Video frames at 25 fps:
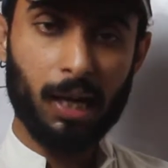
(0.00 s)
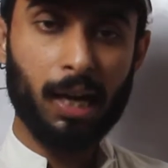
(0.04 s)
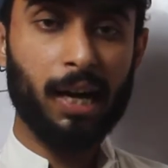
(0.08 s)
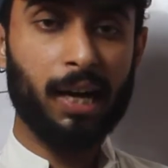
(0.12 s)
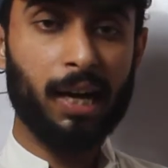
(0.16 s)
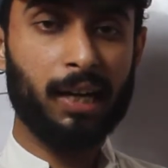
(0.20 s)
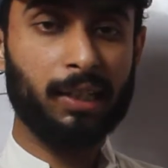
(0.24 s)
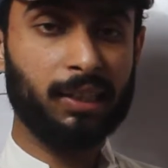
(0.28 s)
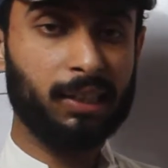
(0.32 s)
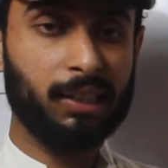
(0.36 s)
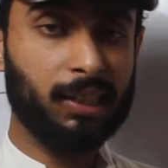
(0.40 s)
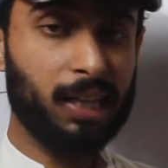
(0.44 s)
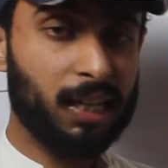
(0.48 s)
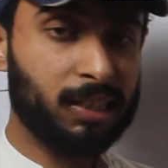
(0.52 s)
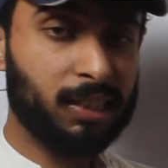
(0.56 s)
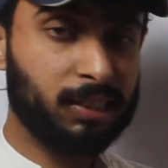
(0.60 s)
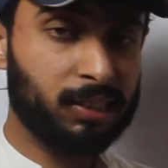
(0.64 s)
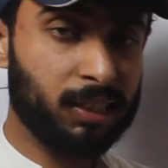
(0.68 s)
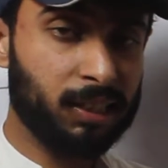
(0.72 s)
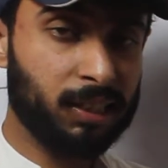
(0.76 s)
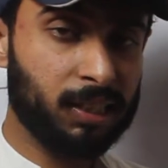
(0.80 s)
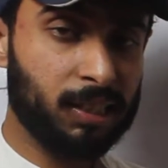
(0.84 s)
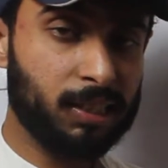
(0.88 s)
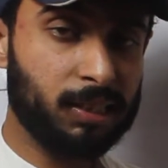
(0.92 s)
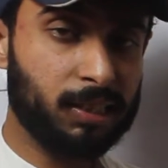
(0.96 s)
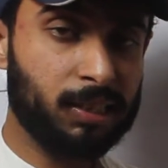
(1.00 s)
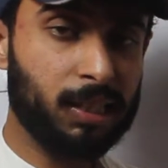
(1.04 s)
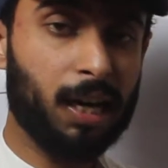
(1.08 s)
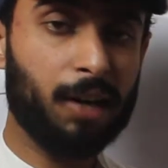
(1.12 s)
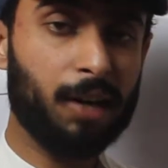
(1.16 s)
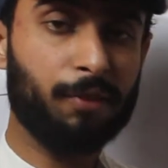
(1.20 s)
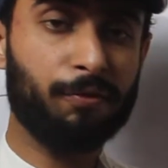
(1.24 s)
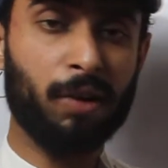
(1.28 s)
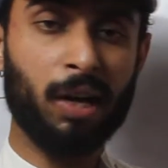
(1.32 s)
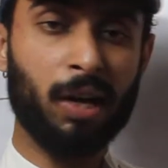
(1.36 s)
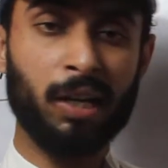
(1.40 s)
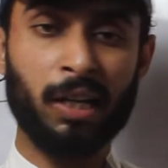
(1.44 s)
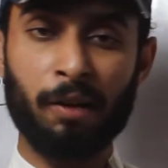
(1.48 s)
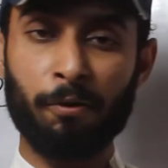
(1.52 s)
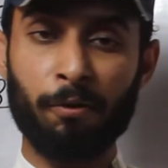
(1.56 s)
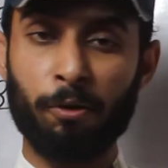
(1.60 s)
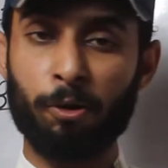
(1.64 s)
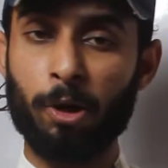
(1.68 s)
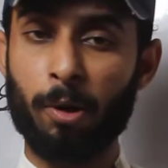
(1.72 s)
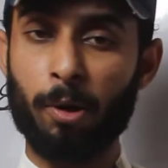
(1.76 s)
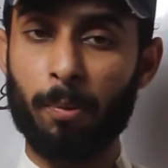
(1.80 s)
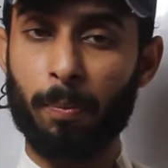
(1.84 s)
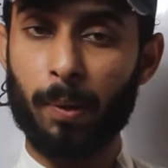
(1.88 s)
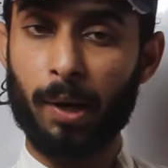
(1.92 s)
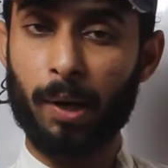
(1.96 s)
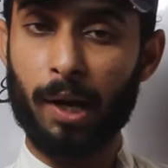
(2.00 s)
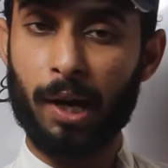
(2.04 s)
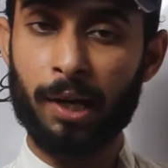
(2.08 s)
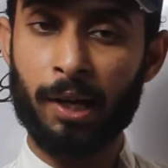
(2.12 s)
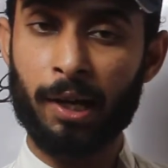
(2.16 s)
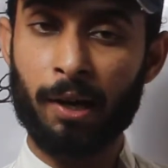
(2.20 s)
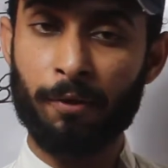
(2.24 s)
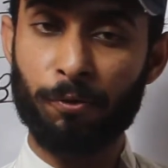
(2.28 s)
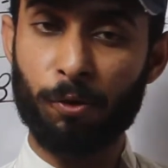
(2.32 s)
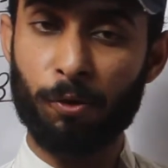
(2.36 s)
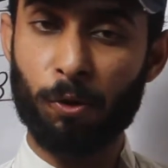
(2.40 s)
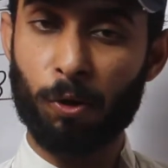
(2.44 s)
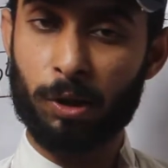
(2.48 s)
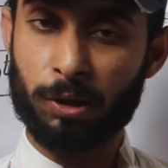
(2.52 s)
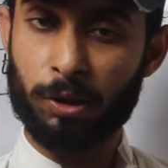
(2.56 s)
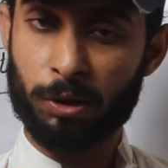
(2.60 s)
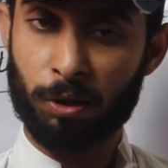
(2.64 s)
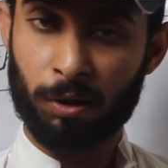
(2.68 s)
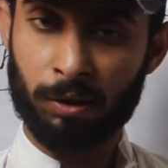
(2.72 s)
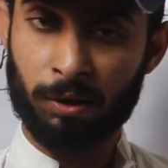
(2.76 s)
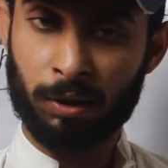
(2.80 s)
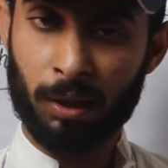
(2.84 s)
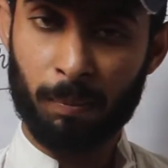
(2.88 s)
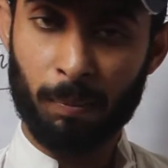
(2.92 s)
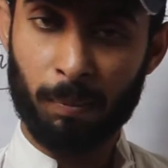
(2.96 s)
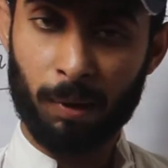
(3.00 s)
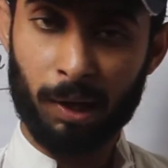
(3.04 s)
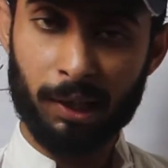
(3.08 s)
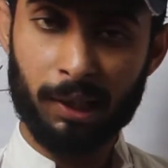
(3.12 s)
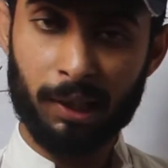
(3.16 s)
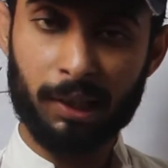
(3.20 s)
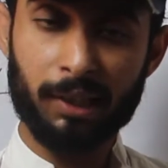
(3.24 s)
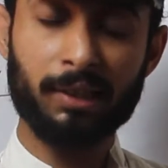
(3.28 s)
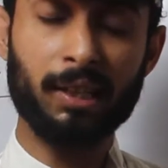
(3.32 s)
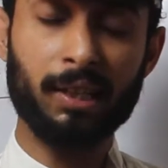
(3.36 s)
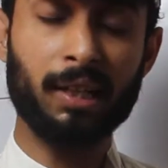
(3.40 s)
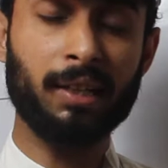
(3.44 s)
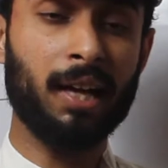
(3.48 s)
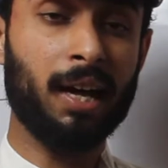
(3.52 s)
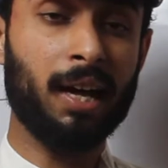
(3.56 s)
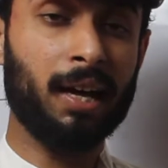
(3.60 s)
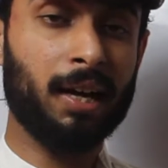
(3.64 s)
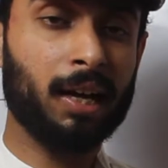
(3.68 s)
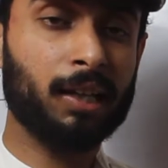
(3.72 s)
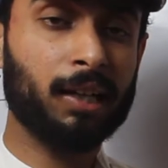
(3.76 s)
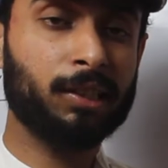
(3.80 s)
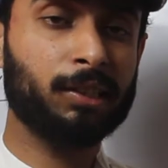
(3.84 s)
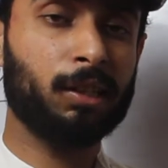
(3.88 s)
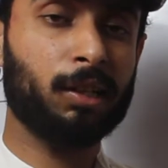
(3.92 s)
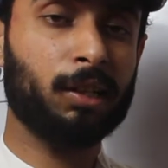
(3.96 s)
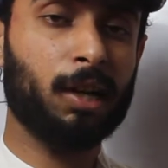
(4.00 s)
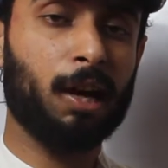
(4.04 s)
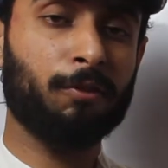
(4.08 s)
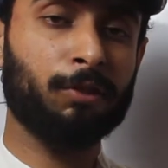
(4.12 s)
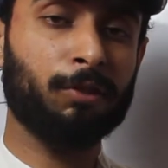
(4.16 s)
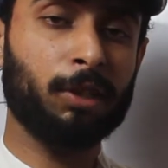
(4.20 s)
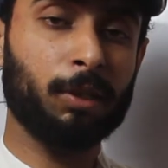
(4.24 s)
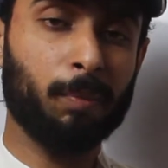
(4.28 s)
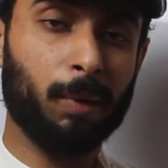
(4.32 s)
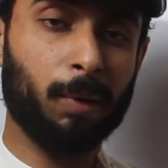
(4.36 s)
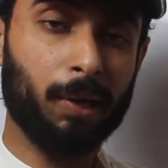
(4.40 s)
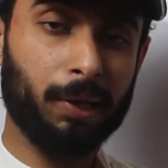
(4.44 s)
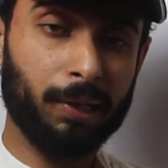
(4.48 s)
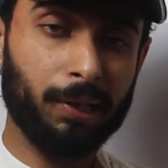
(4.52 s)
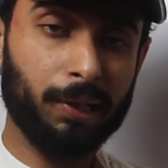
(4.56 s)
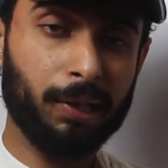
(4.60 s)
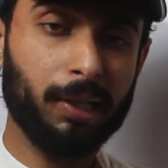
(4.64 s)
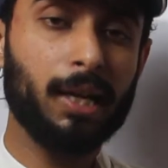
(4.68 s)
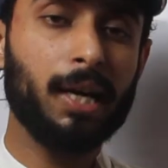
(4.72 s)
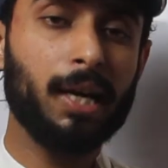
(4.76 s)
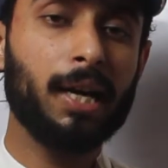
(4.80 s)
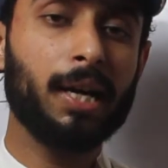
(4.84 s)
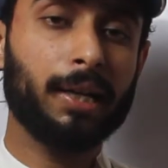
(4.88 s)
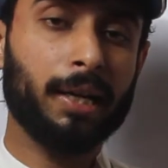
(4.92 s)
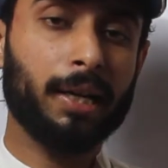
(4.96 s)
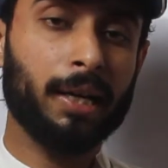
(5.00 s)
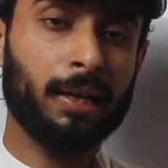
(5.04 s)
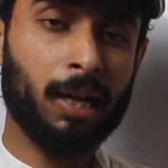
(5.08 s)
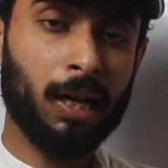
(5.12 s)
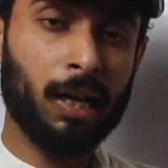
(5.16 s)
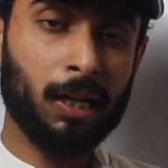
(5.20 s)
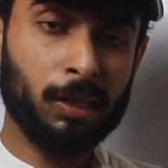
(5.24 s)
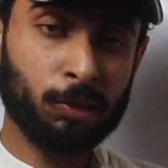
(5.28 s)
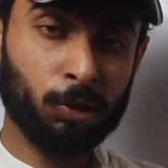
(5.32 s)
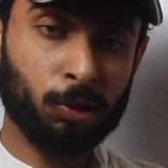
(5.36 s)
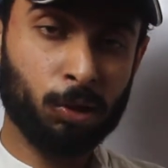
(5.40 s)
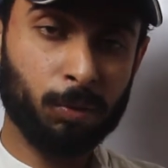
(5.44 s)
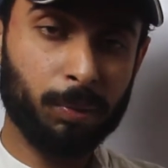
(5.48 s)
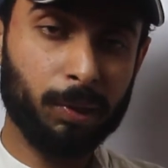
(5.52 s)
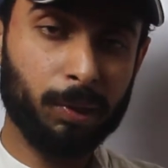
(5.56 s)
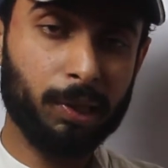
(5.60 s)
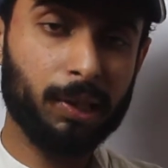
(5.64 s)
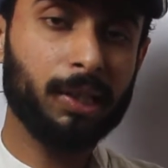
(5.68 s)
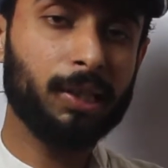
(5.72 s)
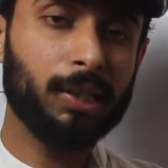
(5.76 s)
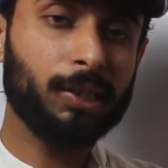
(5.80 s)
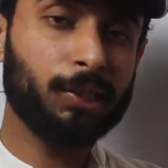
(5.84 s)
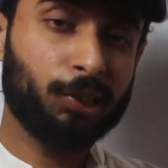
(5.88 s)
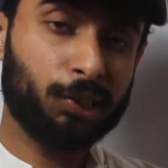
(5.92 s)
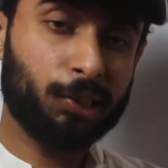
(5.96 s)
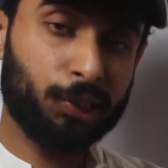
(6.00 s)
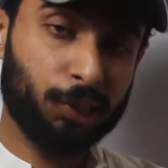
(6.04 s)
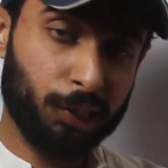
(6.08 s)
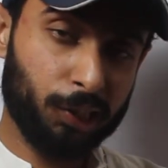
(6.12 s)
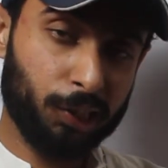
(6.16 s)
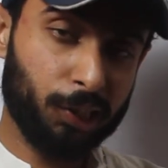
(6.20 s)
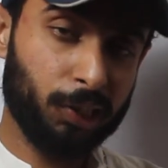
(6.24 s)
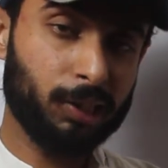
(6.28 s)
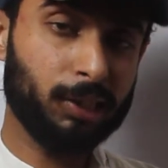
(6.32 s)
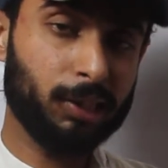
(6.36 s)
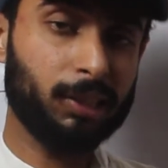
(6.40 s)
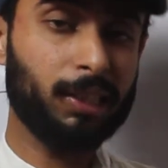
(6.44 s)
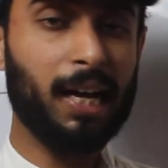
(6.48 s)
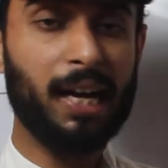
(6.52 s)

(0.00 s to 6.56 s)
And the next thing is that whenever you apply a force on the body, the direction of the body can also be changed.